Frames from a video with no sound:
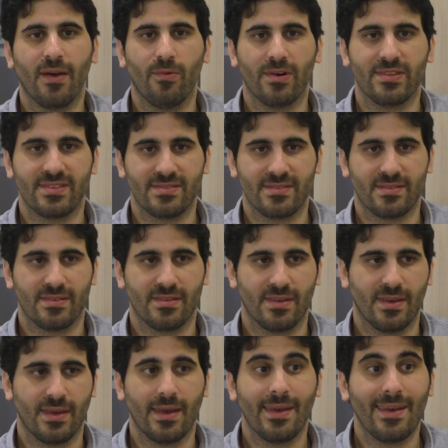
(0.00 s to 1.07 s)
what
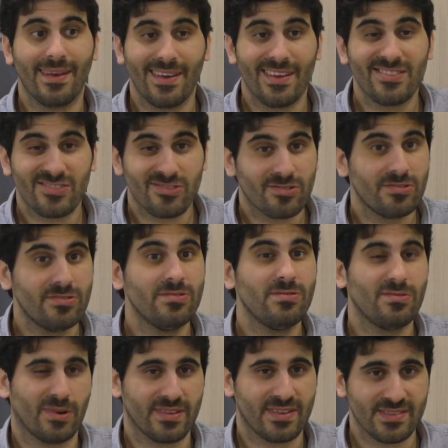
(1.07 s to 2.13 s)
is true,
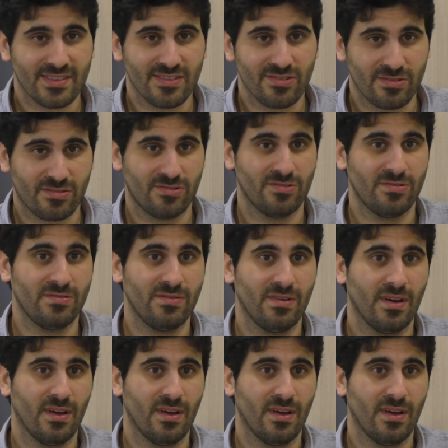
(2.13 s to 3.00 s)
what isn't true,